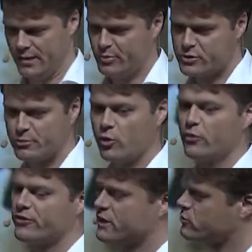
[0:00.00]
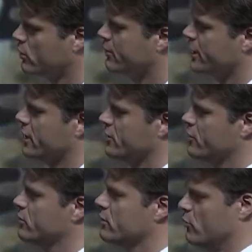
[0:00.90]
and put some context? What are we going to
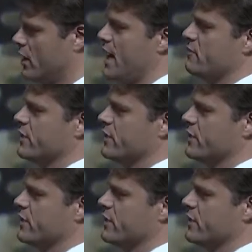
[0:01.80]
do and what have